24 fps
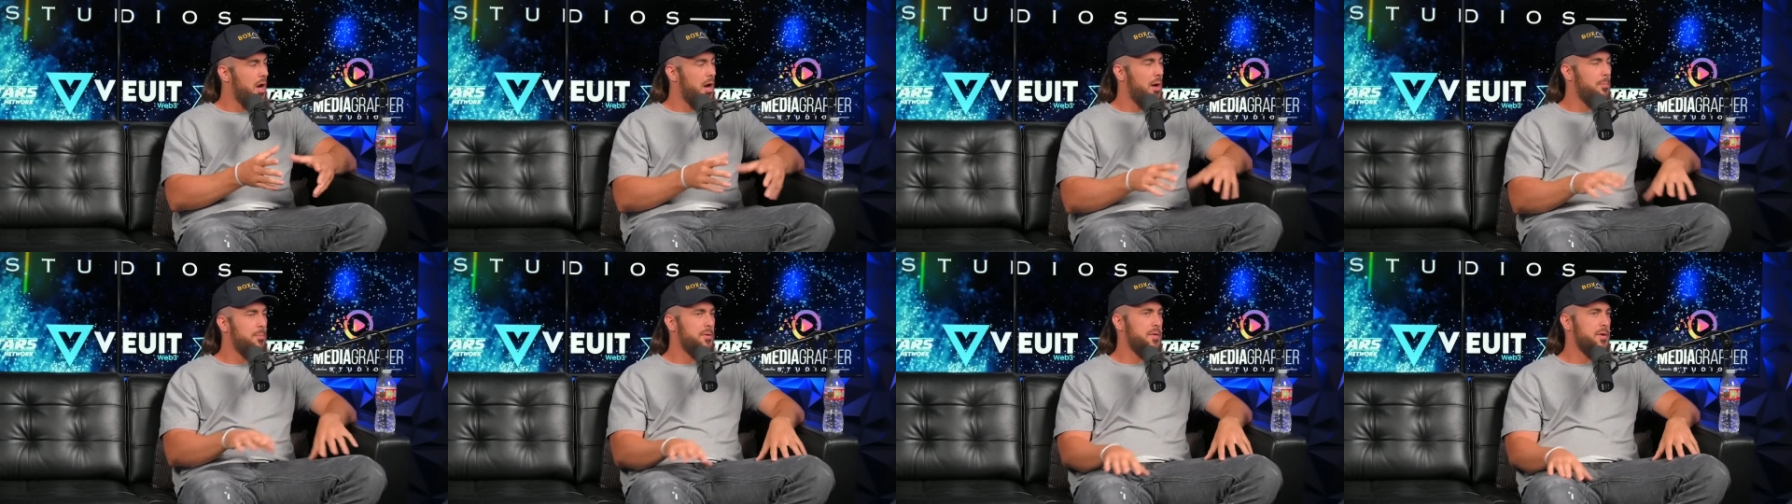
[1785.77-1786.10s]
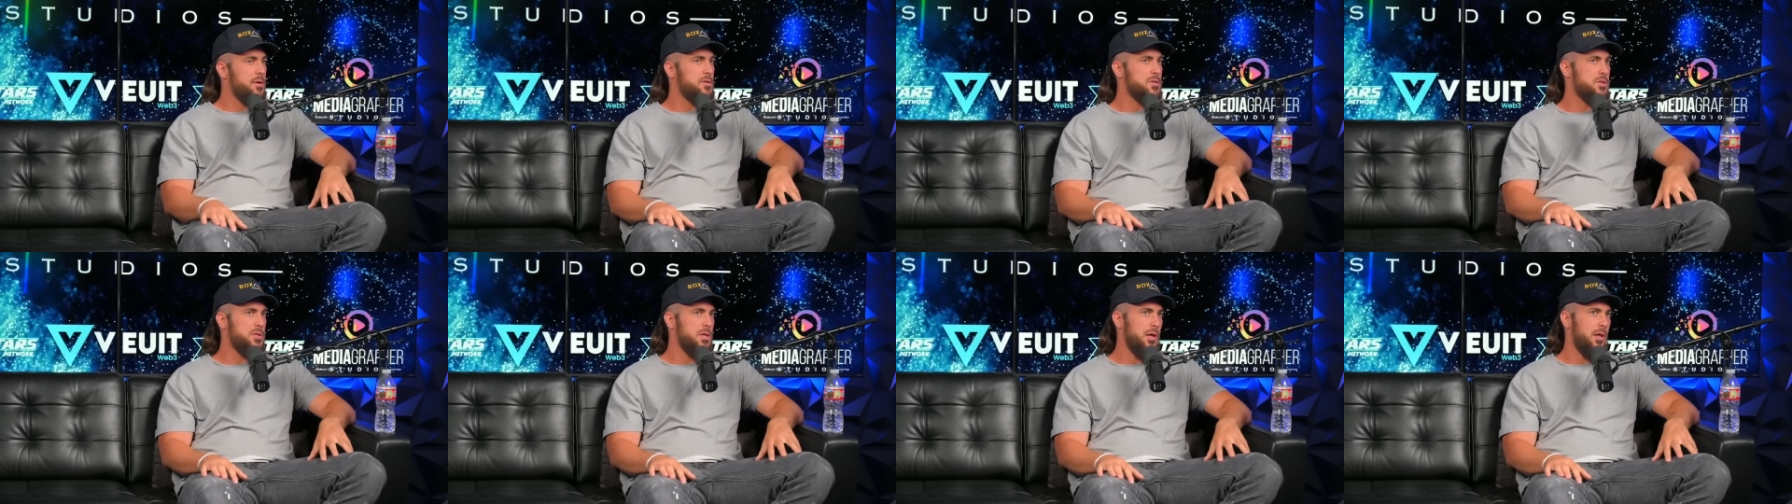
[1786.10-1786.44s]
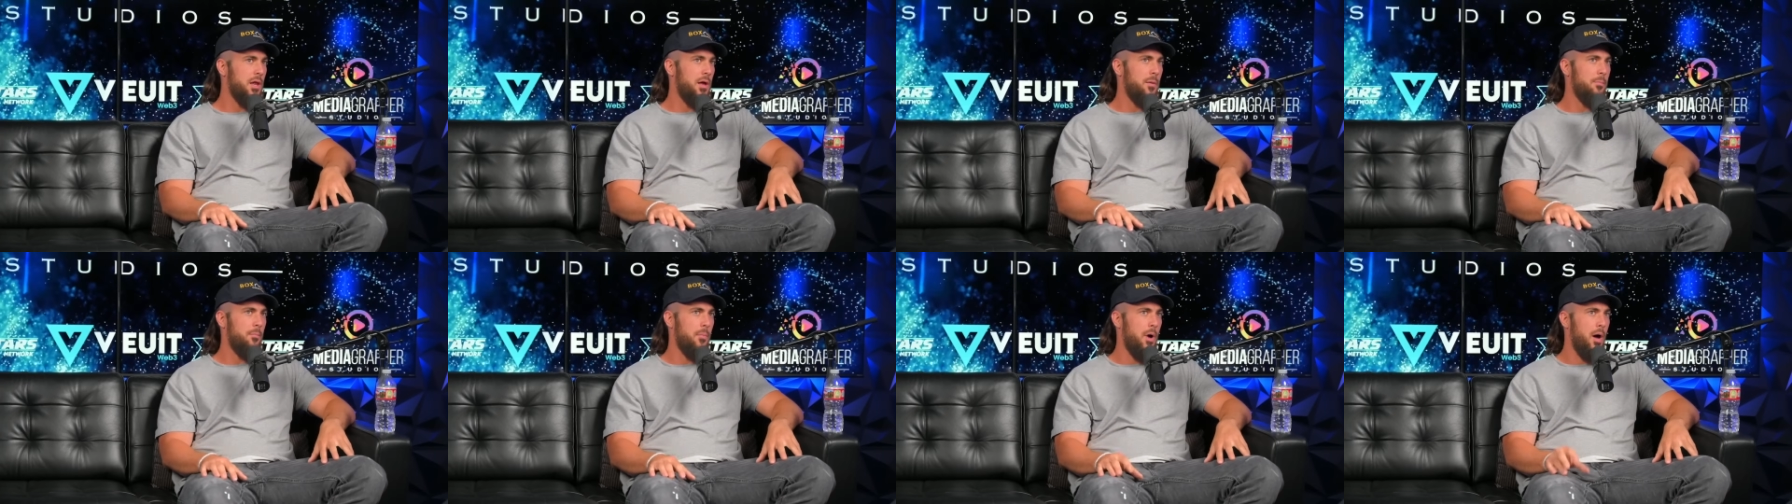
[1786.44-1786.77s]
uh, but there's
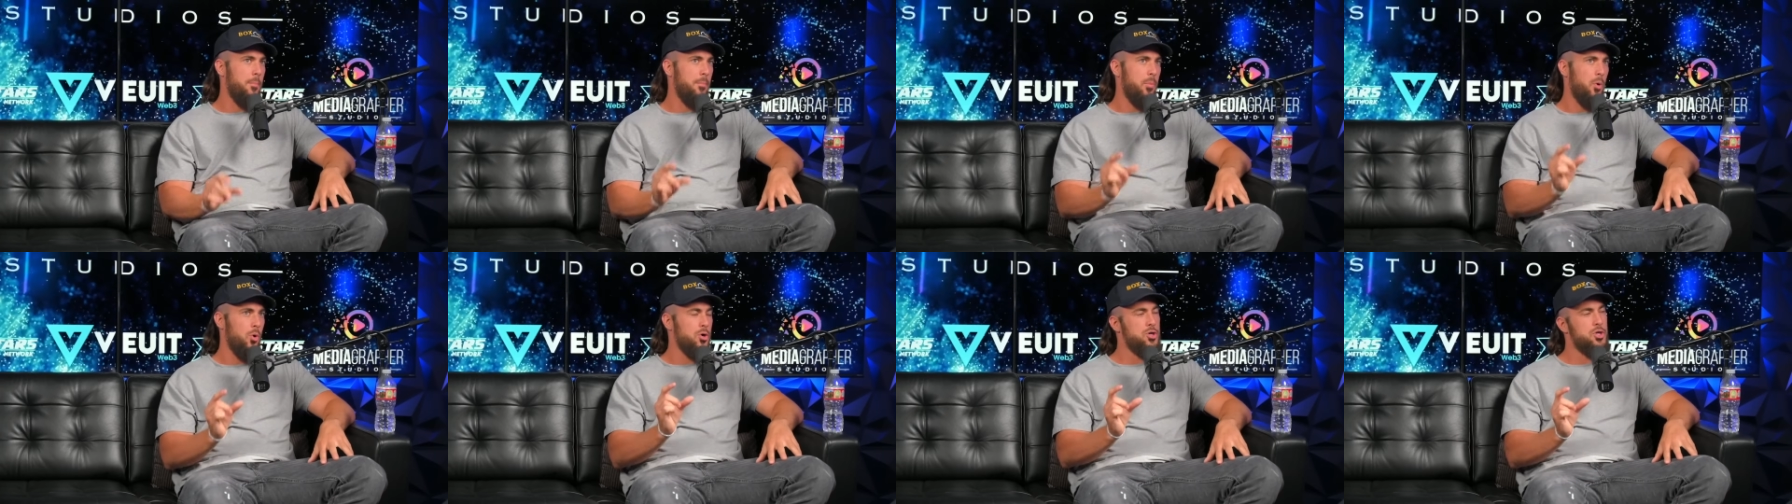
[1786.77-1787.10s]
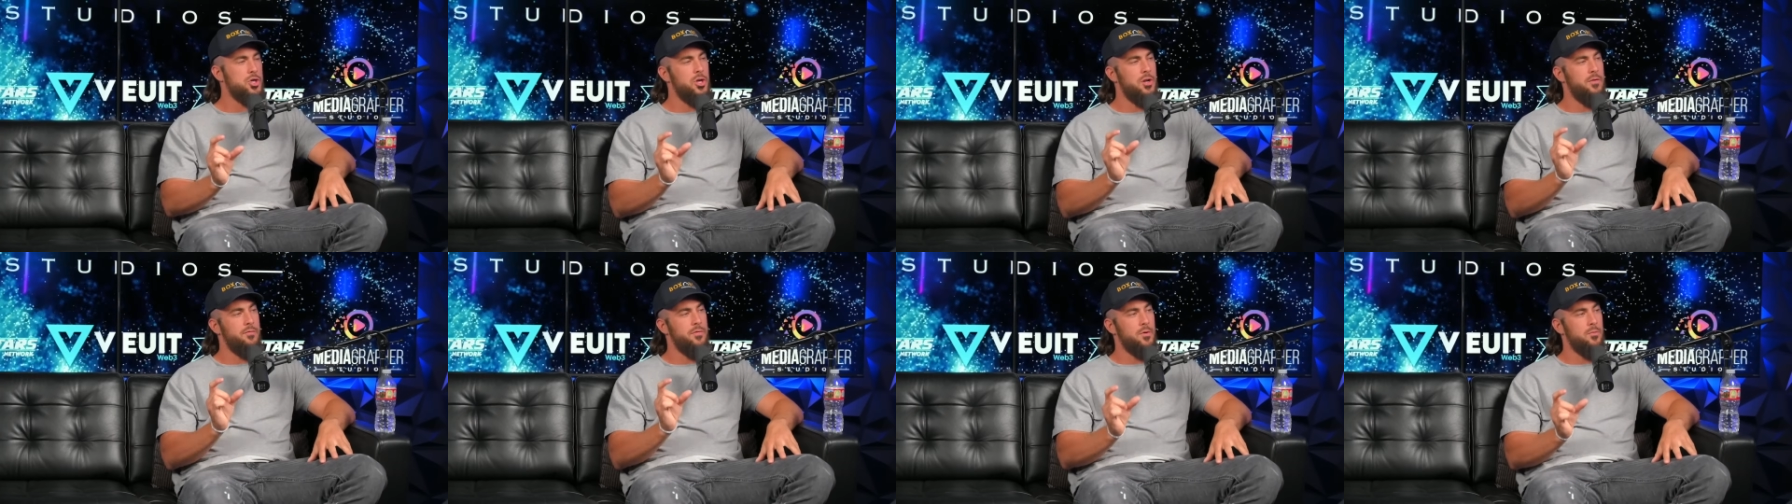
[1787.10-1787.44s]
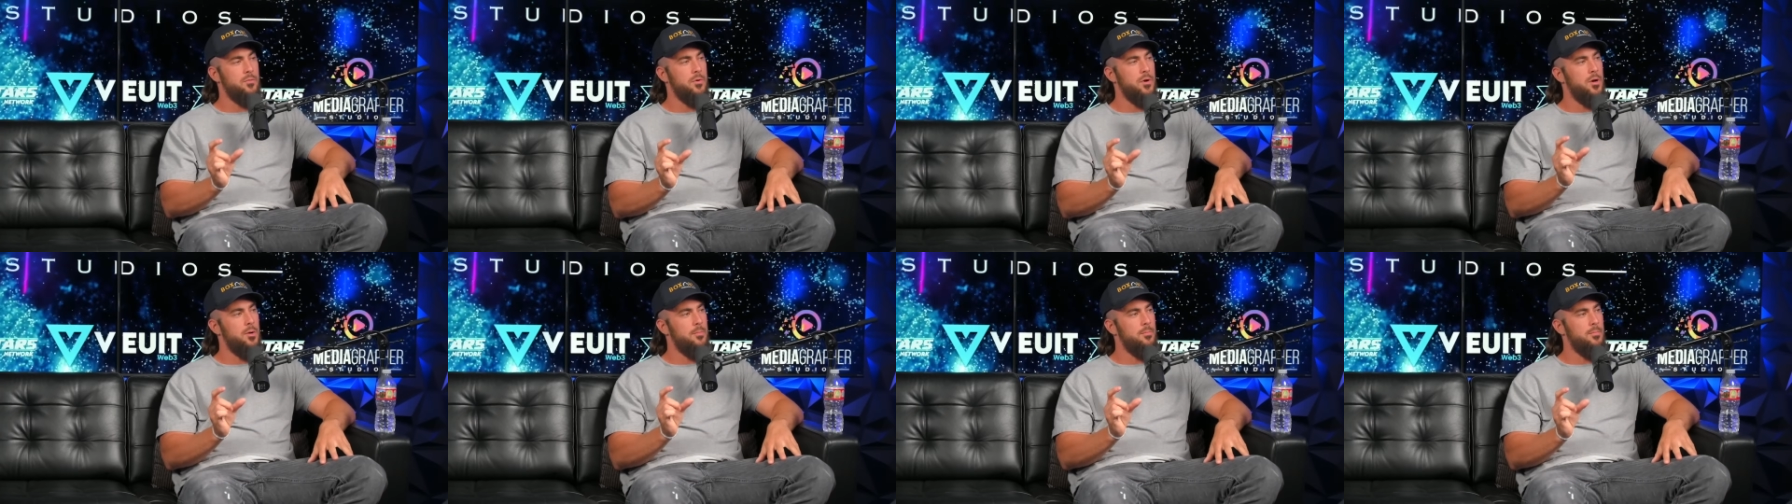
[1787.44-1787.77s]
still a, a portion of the
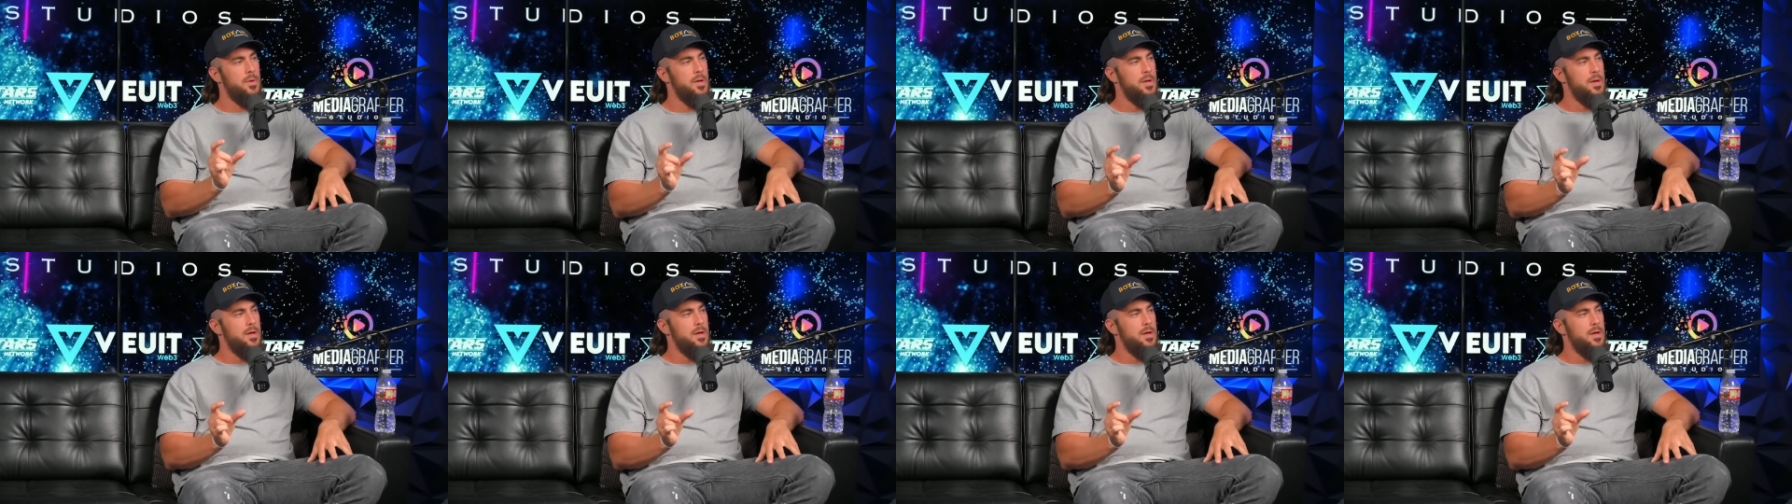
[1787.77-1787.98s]
room